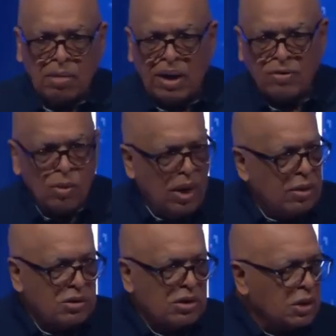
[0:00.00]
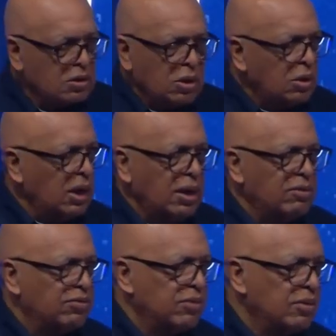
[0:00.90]
But after a while, those suckers gonna
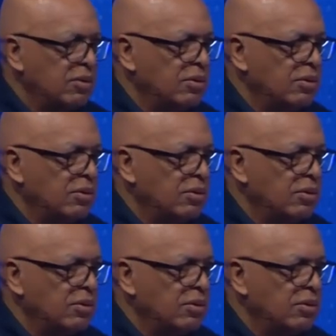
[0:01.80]
leave.